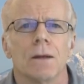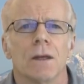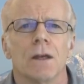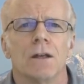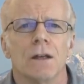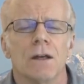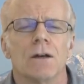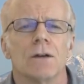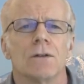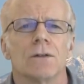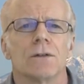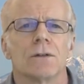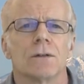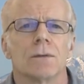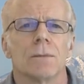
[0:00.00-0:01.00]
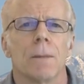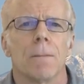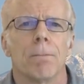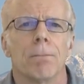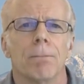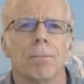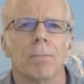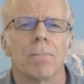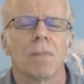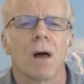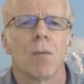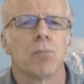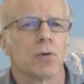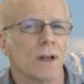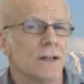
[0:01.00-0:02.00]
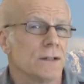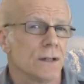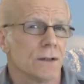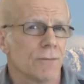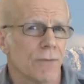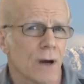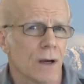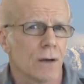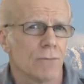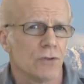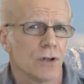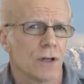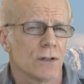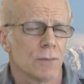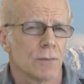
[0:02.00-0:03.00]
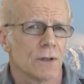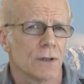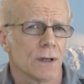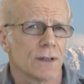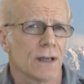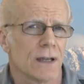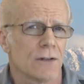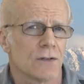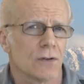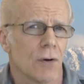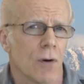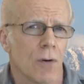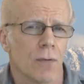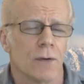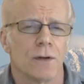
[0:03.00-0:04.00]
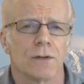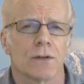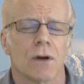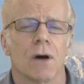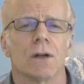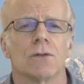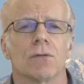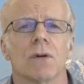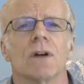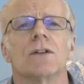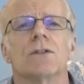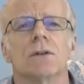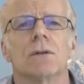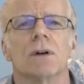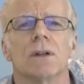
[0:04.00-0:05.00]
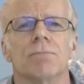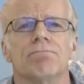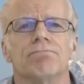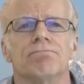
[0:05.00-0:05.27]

it is a blazing fire of judgment against all that is contrary to it.